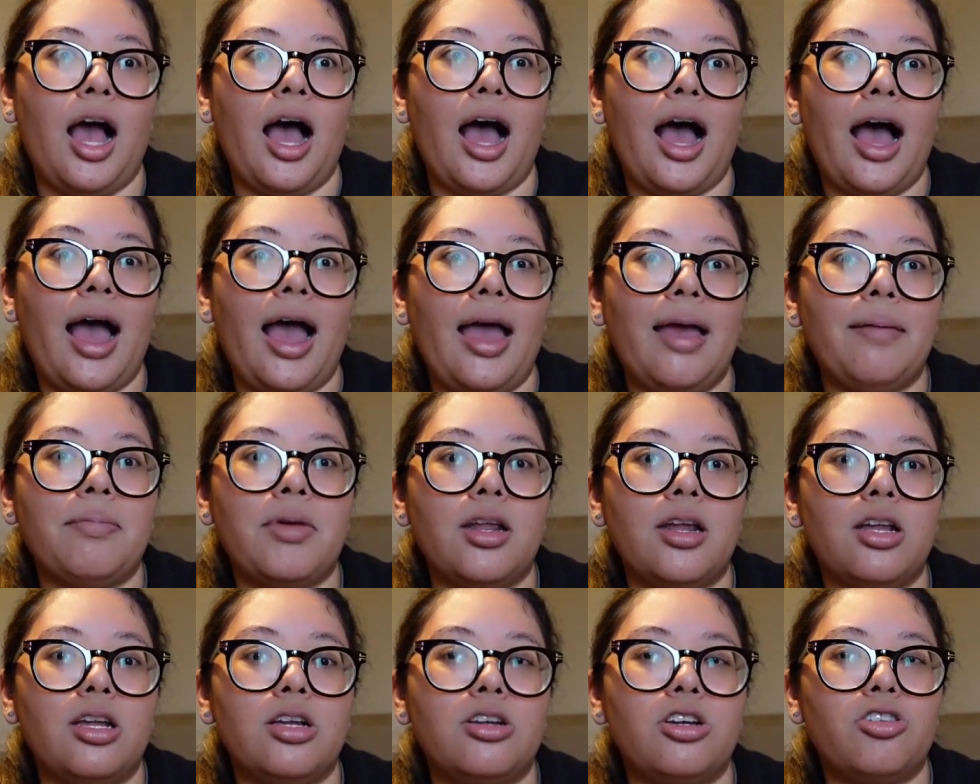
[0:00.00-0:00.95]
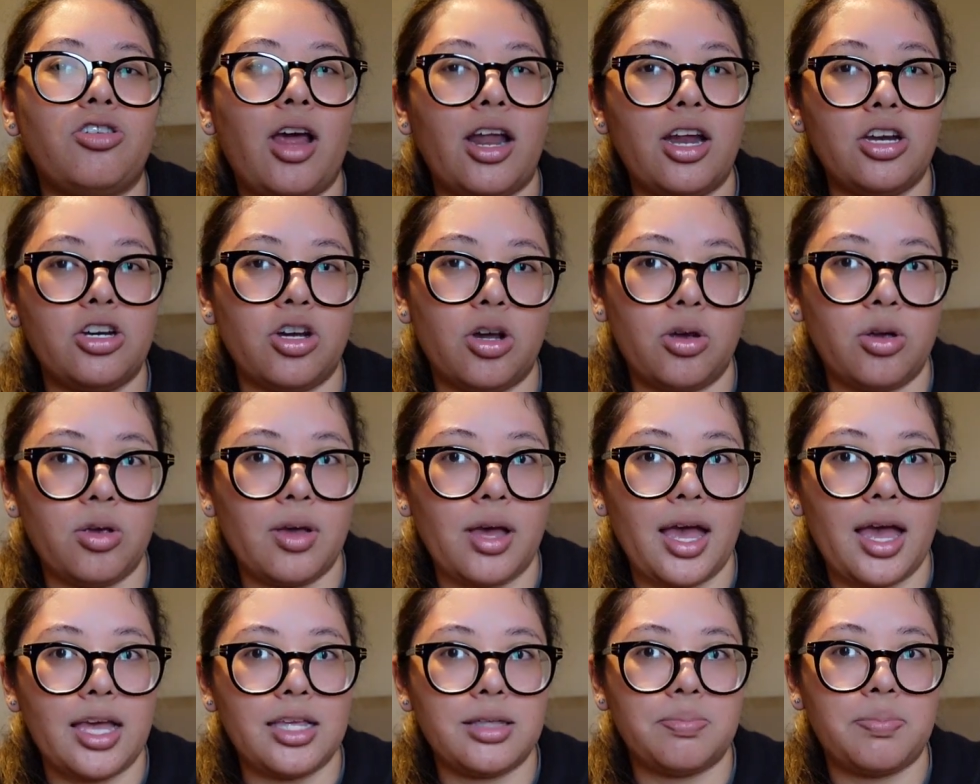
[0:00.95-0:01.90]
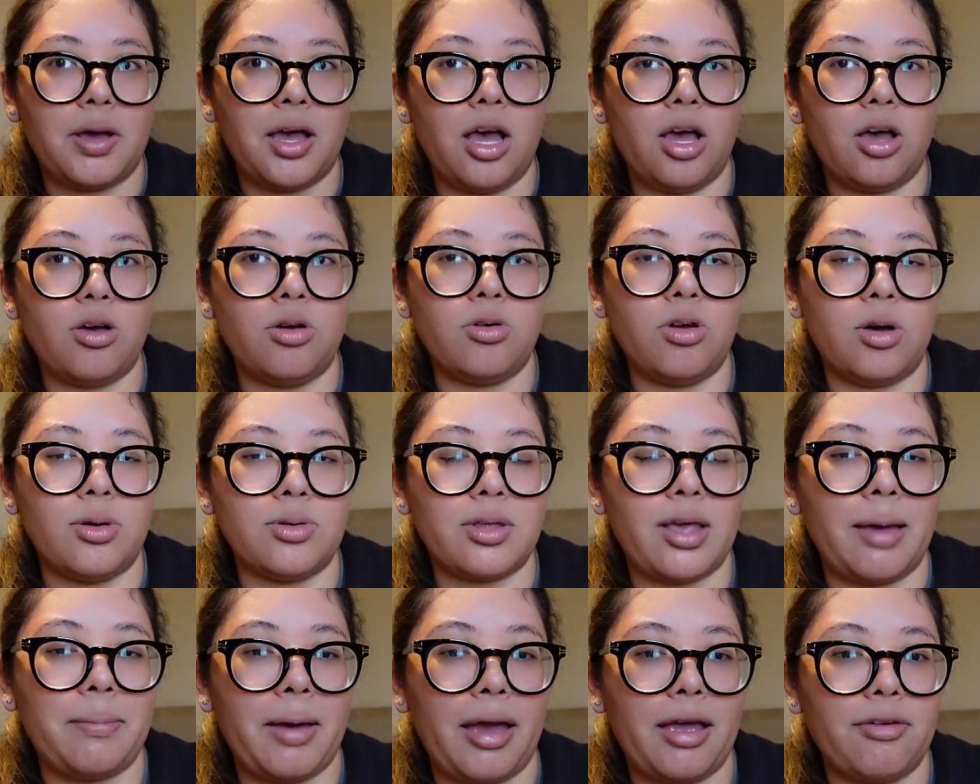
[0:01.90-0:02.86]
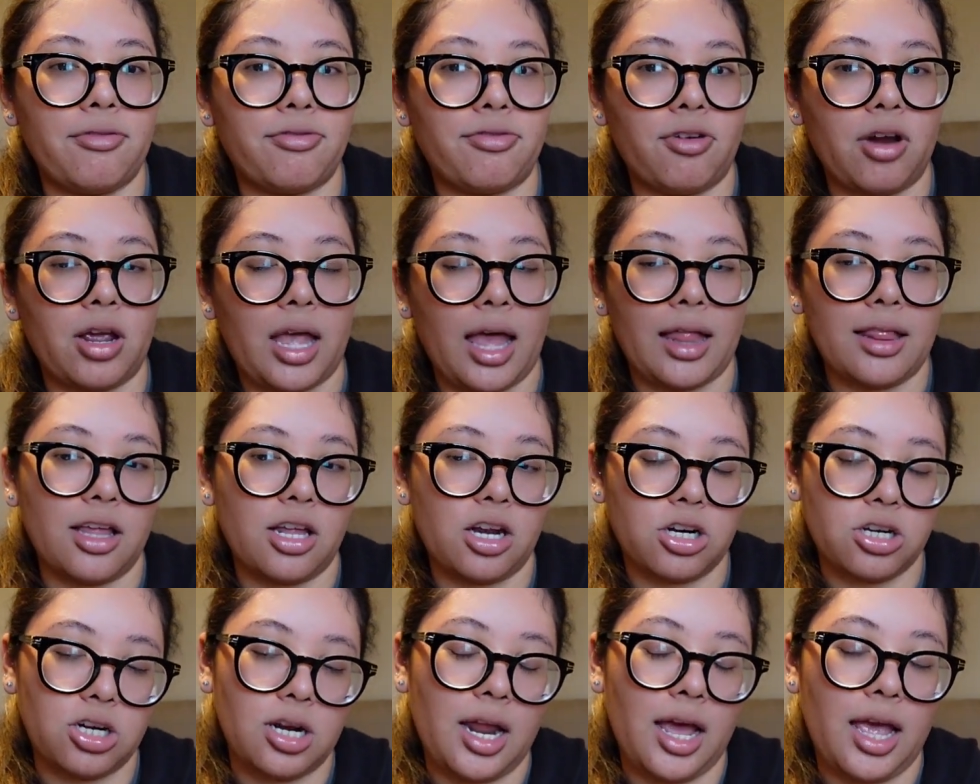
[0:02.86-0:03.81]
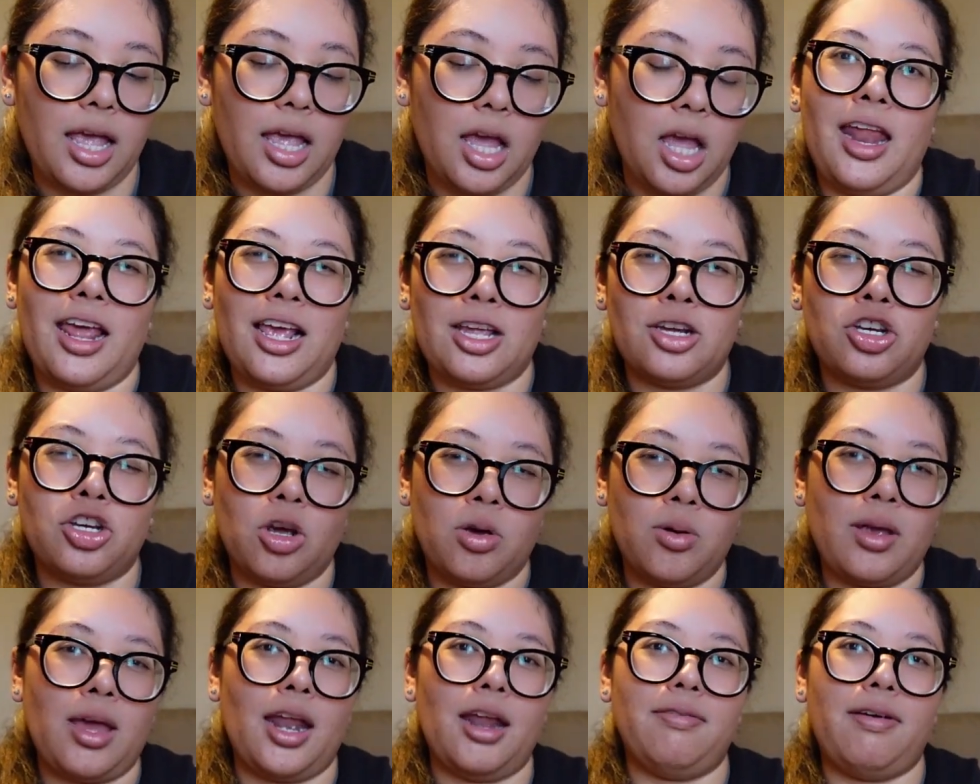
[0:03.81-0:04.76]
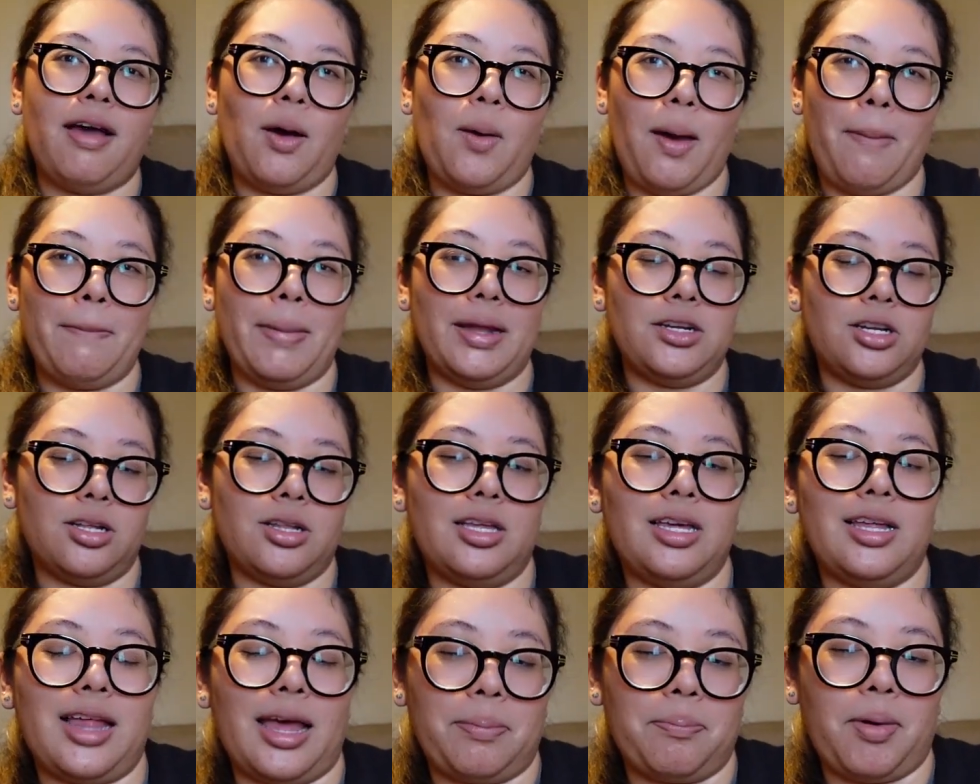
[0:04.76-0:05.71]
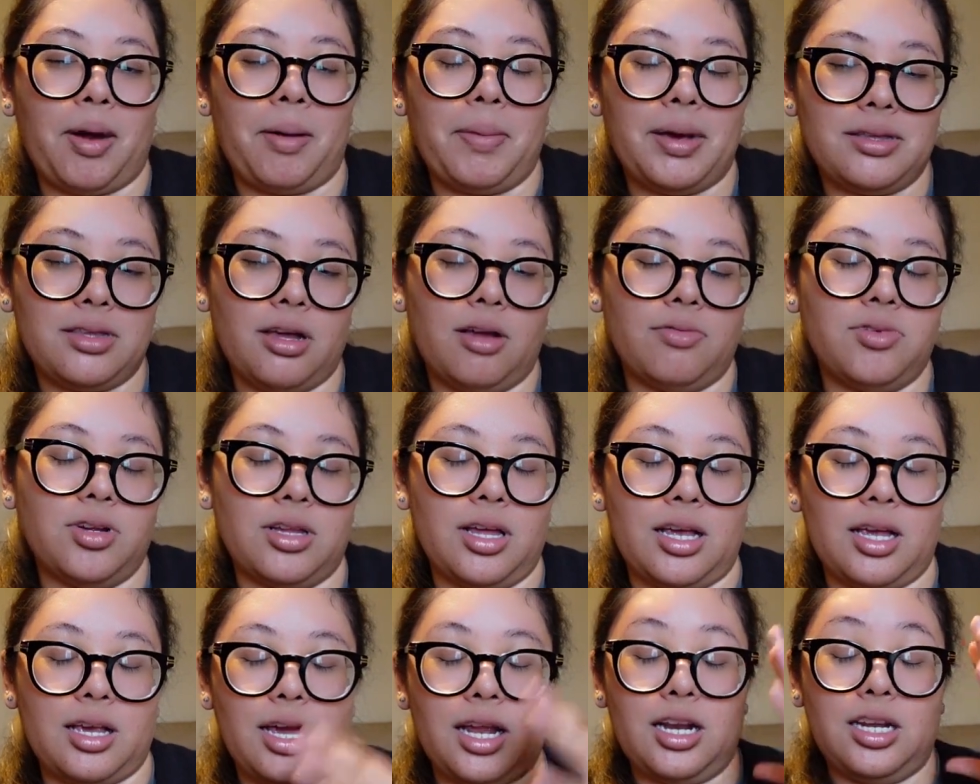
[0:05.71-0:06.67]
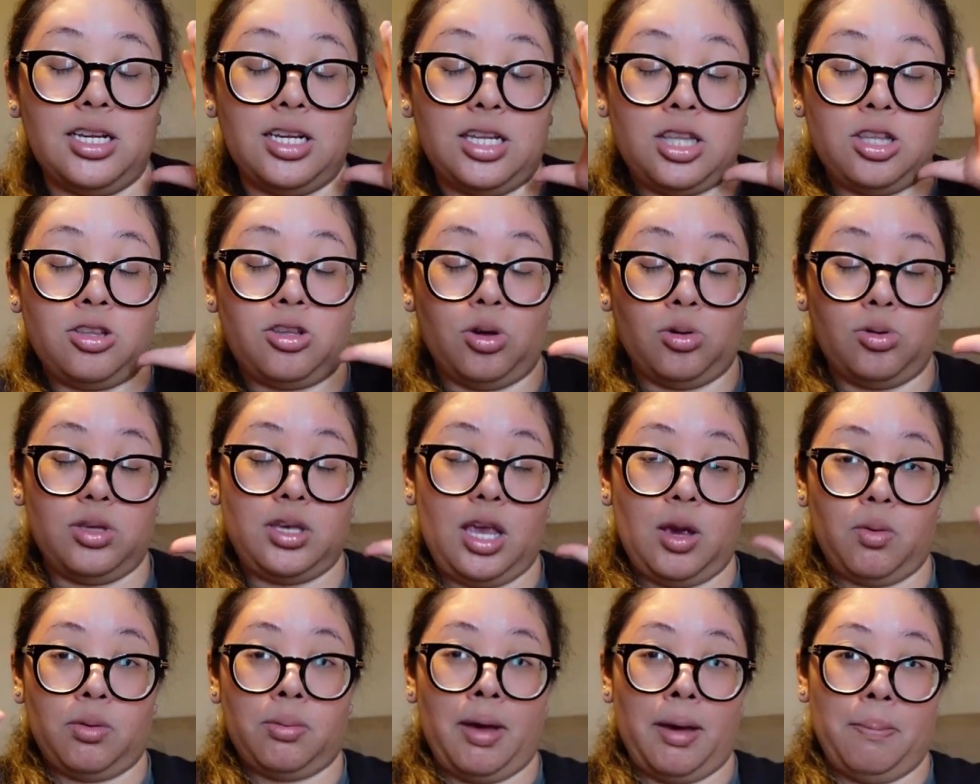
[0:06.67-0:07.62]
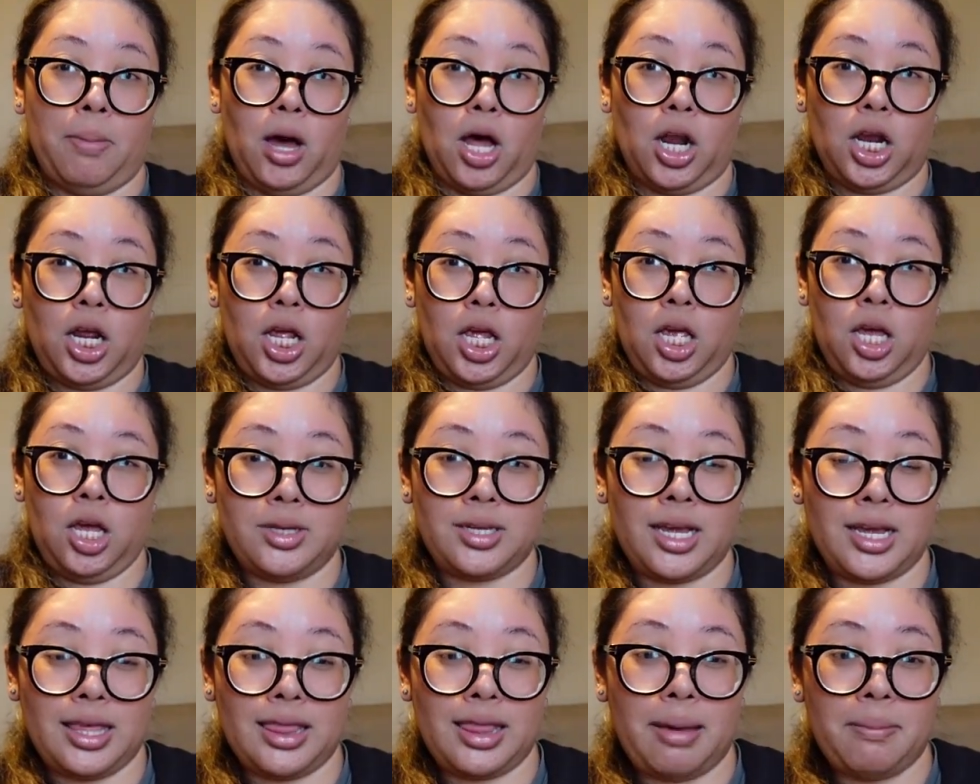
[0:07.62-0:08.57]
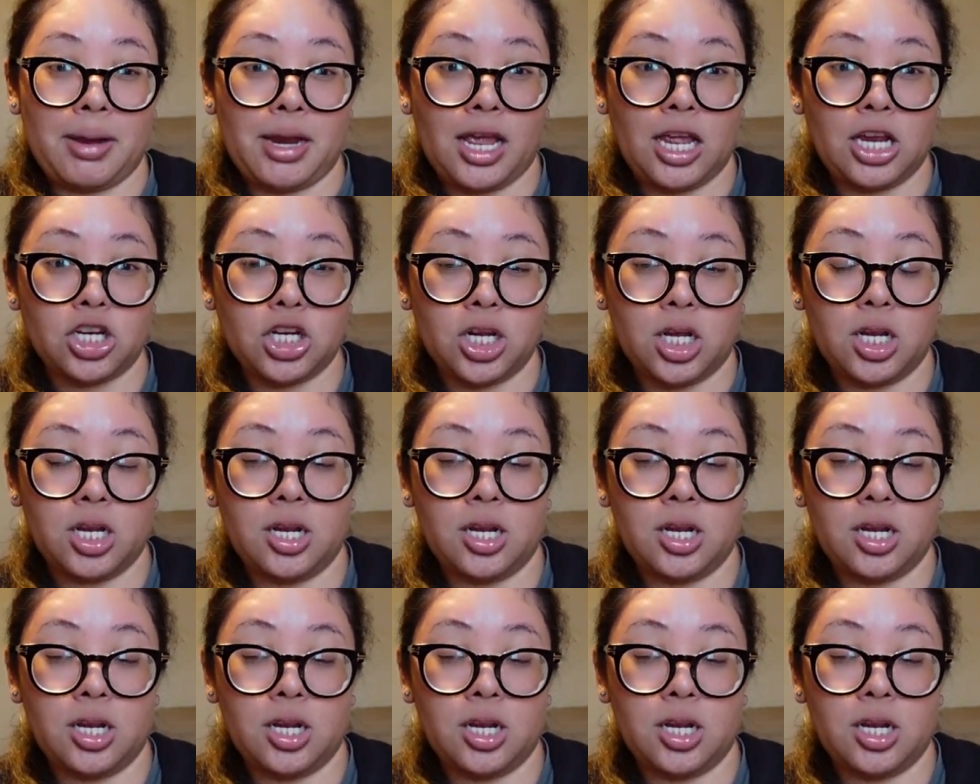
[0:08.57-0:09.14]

I'm gonna try to show you guys, but who knows, I might forget later tonight, and I can show you kind of how I mentally like prep myself to like kind of disassociate with my body with taking that medication.